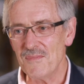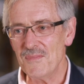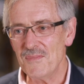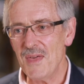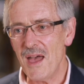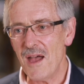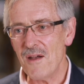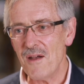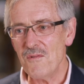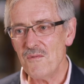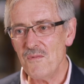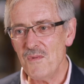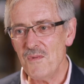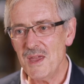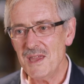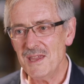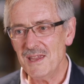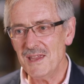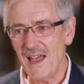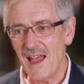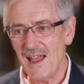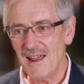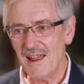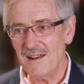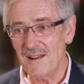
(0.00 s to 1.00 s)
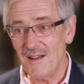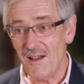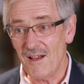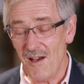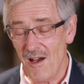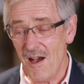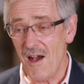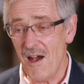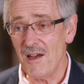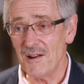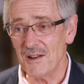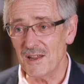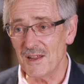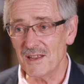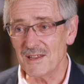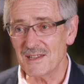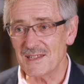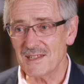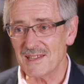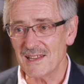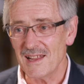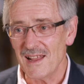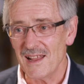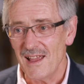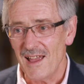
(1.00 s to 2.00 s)
that we can
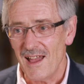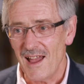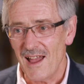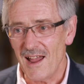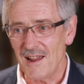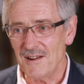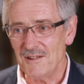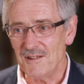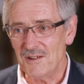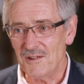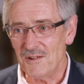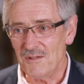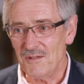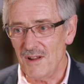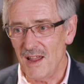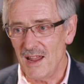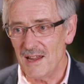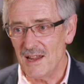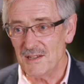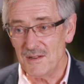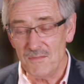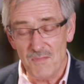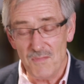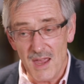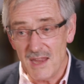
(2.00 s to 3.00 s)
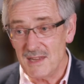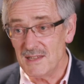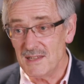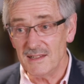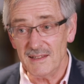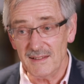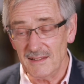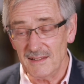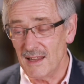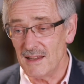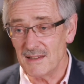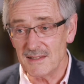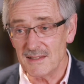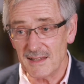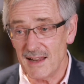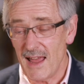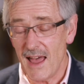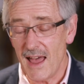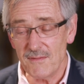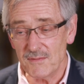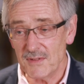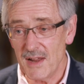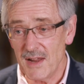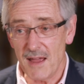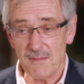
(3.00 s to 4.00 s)
harness and create amazing things that
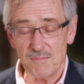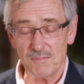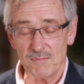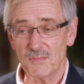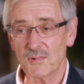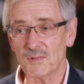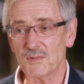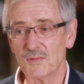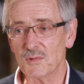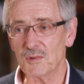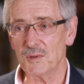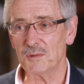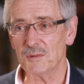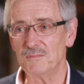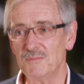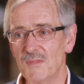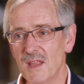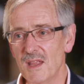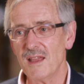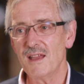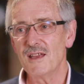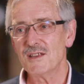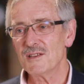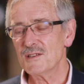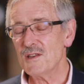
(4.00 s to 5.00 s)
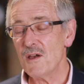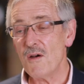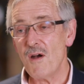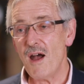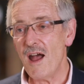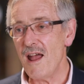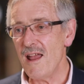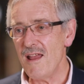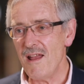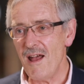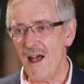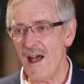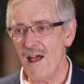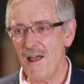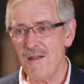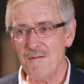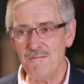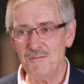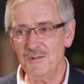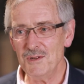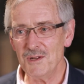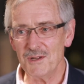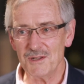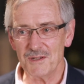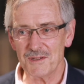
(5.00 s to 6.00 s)
haven't happened before. So
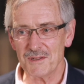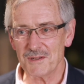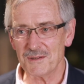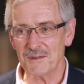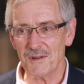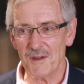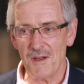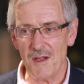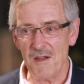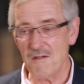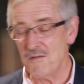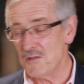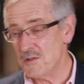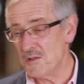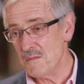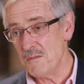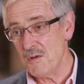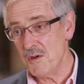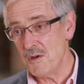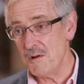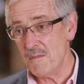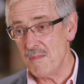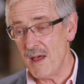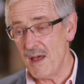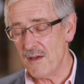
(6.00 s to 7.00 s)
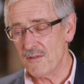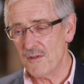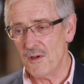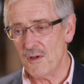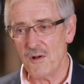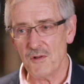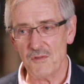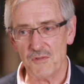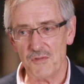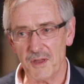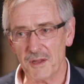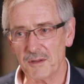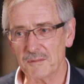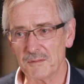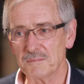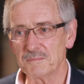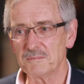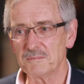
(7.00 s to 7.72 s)
I'm just over the moon about the whole thing.